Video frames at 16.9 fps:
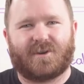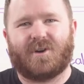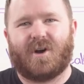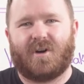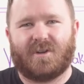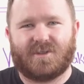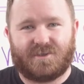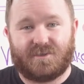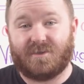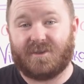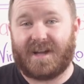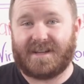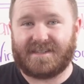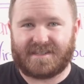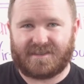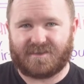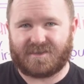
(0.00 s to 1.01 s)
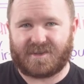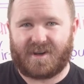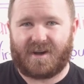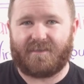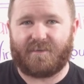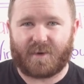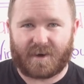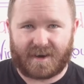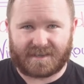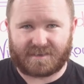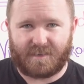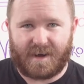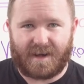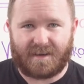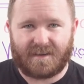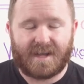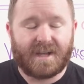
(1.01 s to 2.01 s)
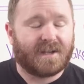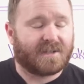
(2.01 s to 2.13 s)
knowledge utilizing your software as well.